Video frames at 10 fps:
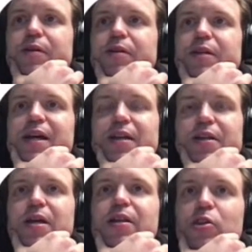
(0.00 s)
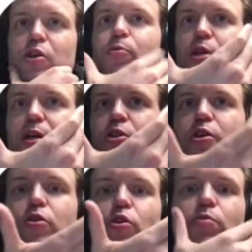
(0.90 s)
Yeah, that's
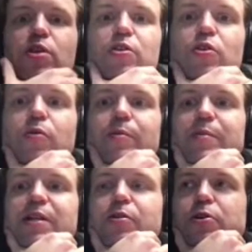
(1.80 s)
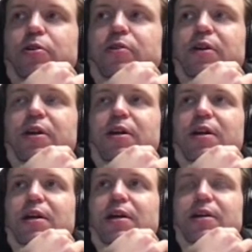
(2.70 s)
substantial. I mean, you could
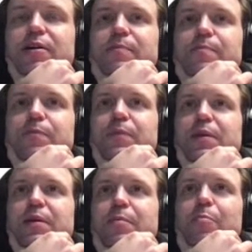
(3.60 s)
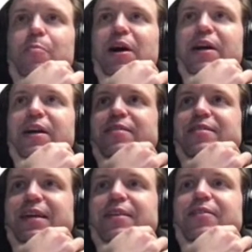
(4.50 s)
buy a
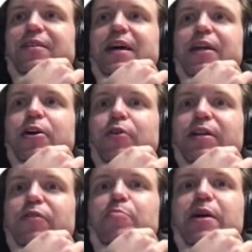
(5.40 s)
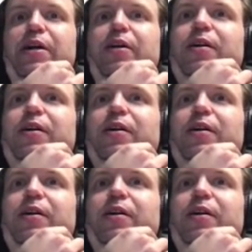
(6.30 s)
tent and a crate of beer.